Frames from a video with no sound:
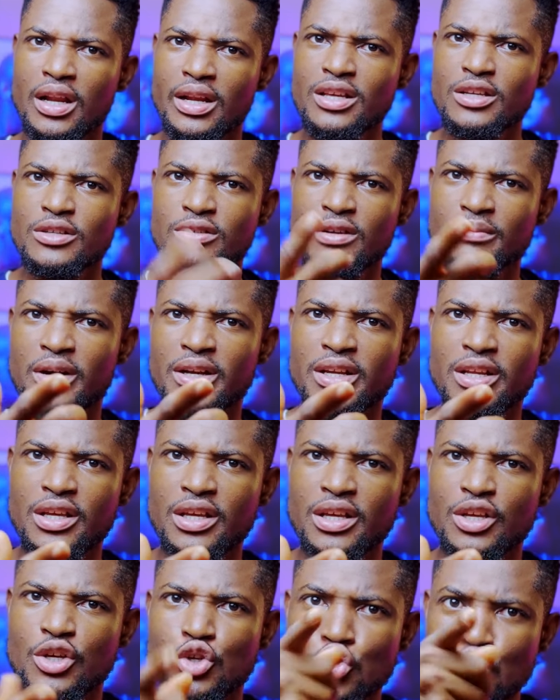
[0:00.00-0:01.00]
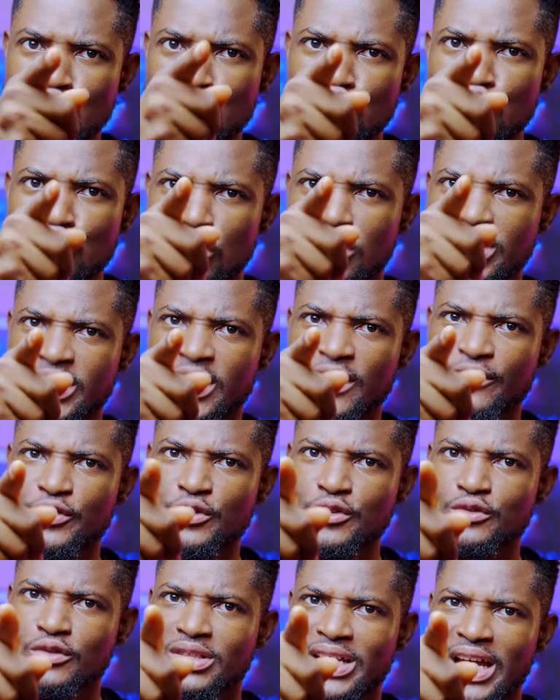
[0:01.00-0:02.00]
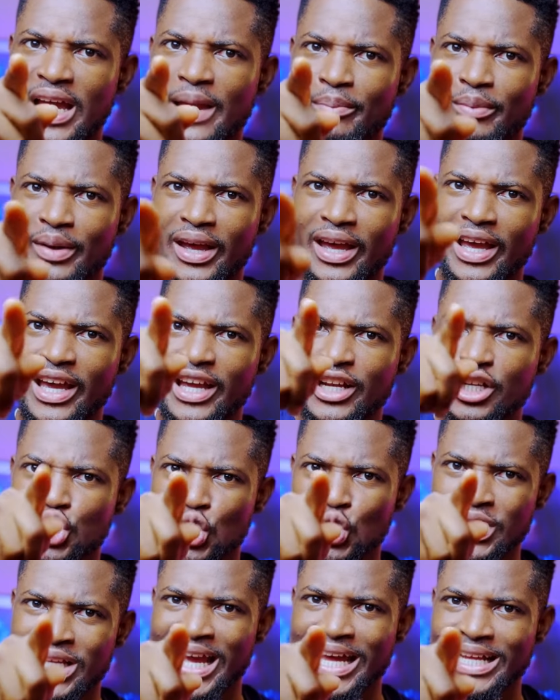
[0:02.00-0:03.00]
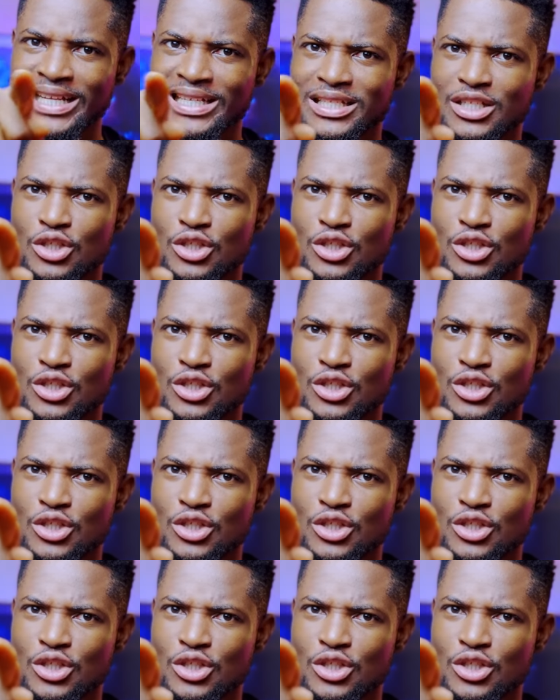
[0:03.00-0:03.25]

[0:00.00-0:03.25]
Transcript: There's somebody you yourself used to type in shorthand.